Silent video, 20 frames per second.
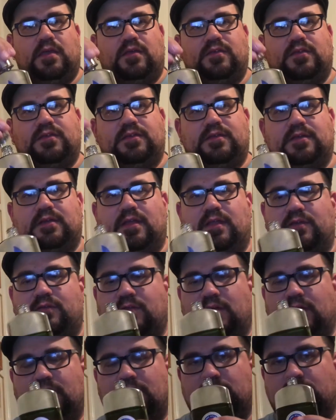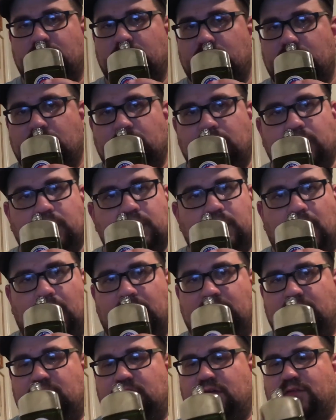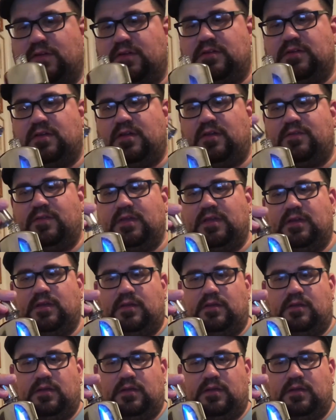This is another one. I had a new version of it.